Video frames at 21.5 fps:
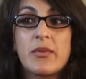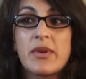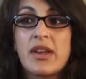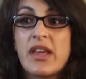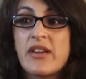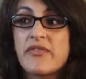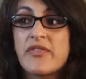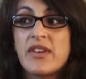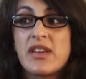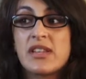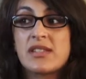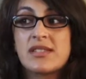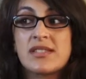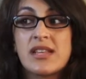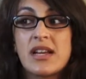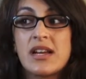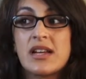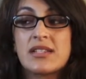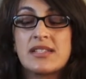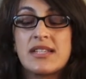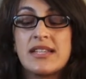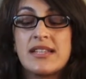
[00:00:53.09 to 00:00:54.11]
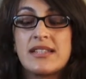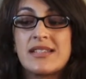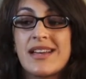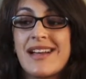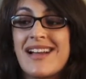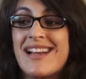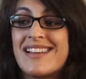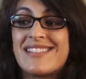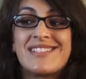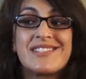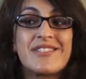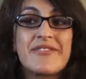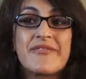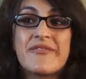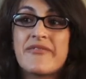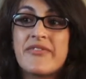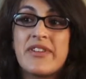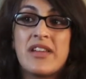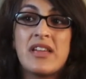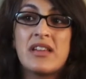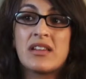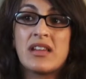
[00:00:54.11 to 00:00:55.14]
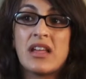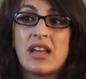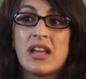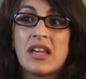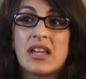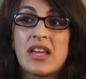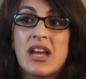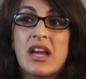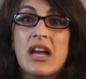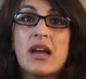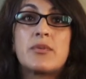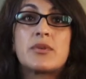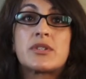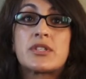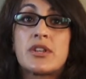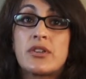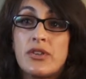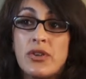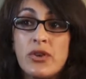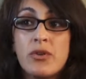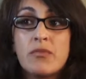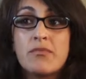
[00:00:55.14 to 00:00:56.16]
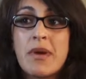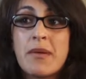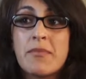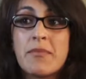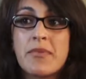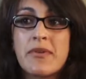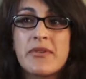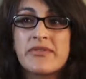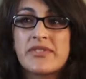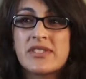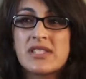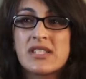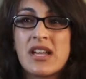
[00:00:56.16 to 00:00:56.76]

When I first started, I didn't feel like I was a new member of